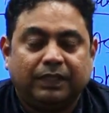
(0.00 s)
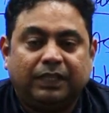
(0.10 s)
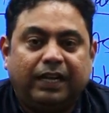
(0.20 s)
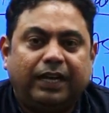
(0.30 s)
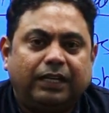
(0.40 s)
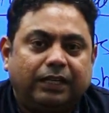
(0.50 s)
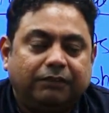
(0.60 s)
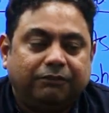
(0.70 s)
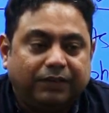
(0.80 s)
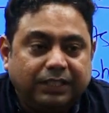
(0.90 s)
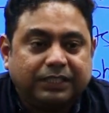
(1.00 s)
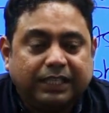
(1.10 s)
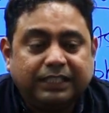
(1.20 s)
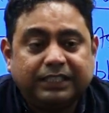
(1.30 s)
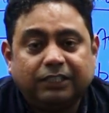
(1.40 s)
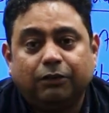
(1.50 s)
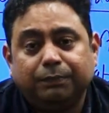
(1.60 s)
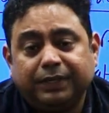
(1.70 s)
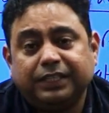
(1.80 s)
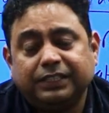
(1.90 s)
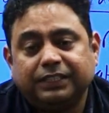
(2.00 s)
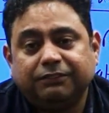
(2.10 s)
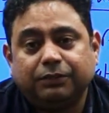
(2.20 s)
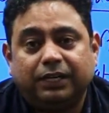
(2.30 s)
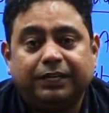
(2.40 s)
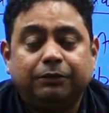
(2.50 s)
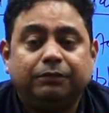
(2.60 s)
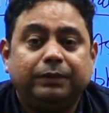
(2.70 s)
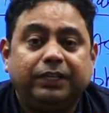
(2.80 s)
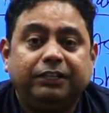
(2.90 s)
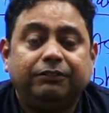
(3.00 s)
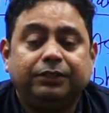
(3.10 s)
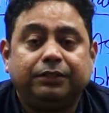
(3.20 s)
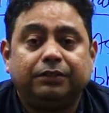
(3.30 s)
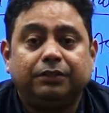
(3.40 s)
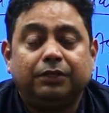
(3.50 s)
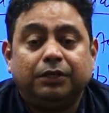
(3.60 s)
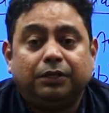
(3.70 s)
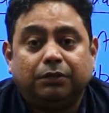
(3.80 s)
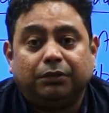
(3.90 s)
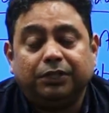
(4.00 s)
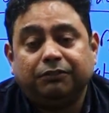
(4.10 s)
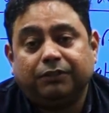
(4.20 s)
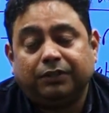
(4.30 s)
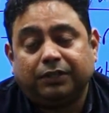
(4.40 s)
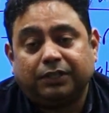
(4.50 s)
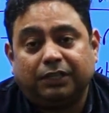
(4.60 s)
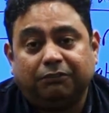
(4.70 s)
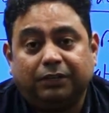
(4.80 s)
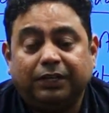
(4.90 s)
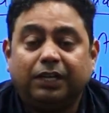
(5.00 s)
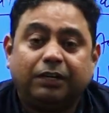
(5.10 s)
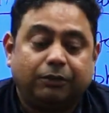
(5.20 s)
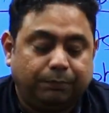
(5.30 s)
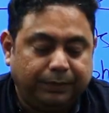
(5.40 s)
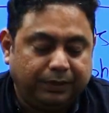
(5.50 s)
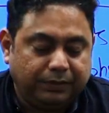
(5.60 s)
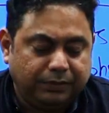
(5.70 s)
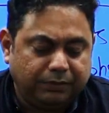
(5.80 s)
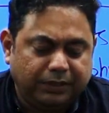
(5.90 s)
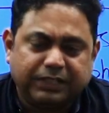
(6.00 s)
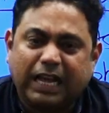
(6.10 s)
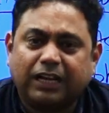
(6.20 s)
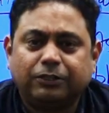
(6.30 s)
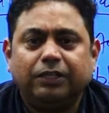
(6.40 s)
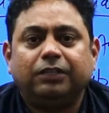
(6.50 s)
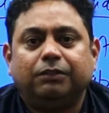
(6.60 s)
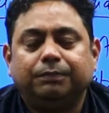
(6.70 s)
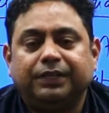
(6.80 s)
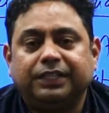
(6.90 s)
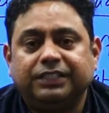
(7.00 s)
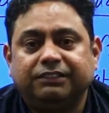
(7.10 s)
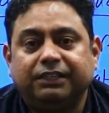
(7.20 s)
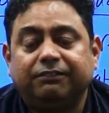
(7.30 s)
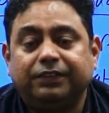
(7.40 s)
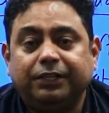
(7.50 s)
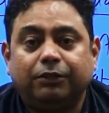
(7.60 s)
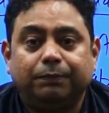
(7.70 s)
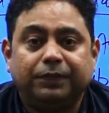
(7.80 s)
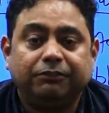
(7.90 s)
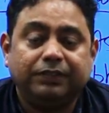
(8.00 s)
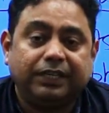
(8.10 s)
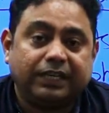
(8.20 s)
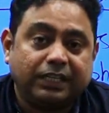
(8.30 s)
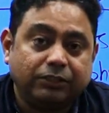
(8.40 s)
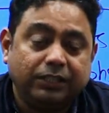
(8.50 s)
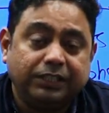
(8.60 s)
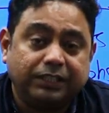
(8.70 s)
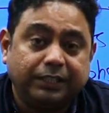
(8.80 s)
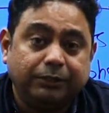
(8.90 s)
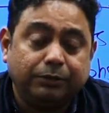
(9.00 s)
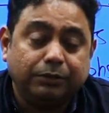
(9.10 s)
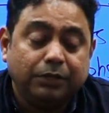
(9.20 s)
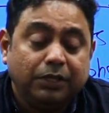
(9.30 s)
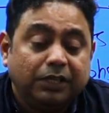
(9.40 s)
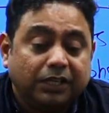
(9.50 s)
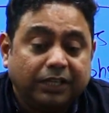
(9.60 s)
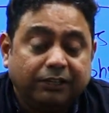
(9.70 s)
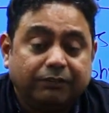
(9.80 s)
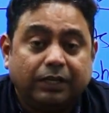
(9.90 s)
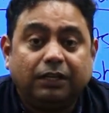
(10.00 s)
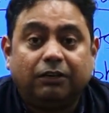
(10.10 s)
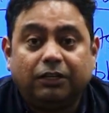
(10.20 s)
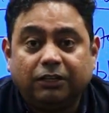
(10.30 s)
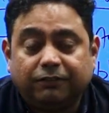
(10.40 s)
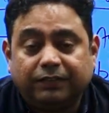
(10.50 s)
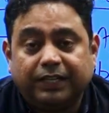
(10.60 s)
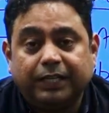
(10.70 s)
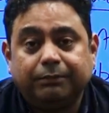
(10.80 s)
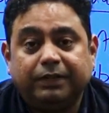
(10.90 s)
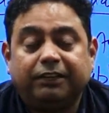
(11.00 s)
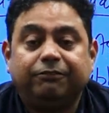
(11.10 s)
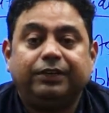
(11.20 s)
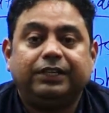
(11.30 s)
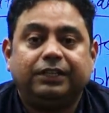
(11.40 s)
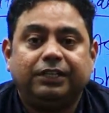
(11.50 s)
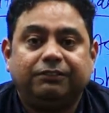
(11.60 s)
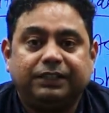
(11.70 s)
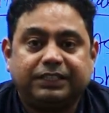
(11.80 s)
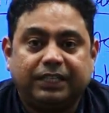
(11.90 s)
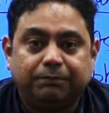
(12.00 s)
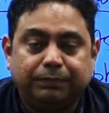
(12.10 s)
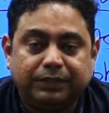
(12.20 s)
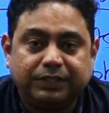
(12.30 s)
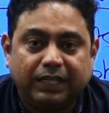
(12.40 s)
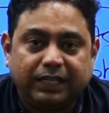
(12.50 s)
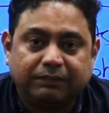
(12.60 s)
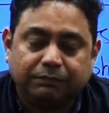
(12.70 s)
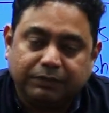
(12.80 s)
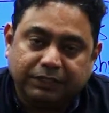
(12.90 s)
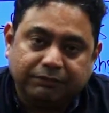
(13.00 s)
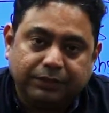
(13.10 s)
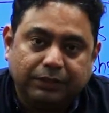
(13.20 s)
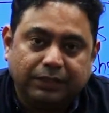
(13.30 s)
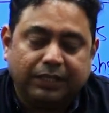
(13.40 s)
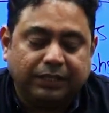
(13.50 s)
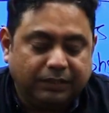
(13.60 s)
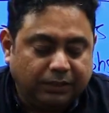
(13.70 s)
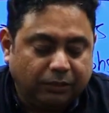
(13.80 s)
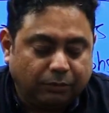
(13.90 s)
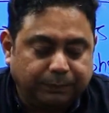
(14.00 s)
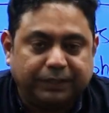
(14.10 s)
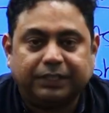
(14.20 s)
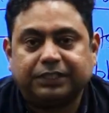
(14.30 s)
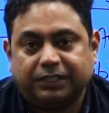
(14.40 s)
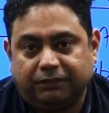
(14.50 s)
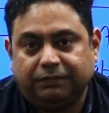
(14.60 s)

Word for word: And once I say comprehensive, so I don't believe in, you know, going for a one hour topic. So it's actually comprehensive. Every topic we are actually trying to give a lot of time. Every kind of examples are given in the topic itself.